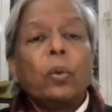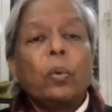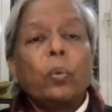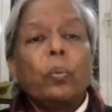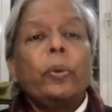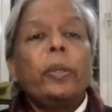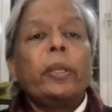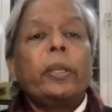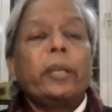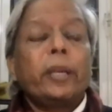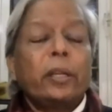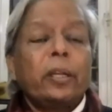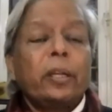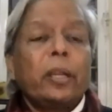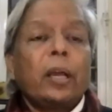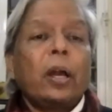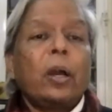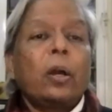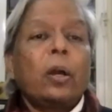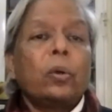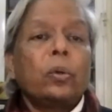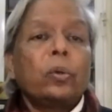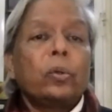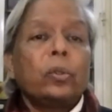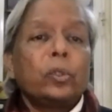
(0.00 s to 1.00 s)
we can
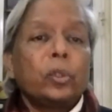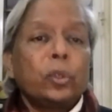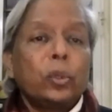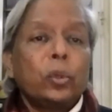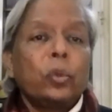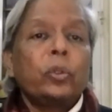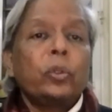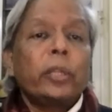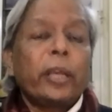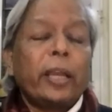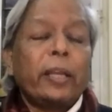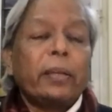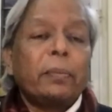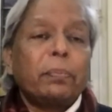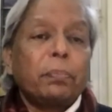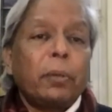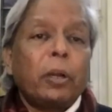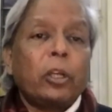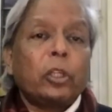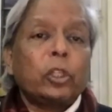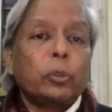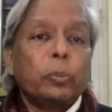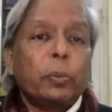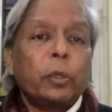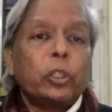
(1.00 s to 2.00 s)
now do that
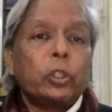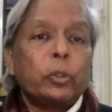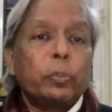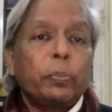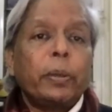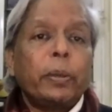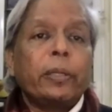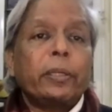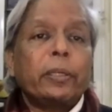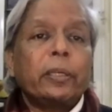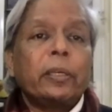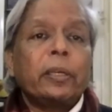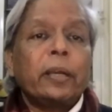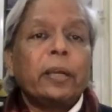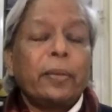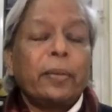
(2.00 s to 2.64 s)
much, much better.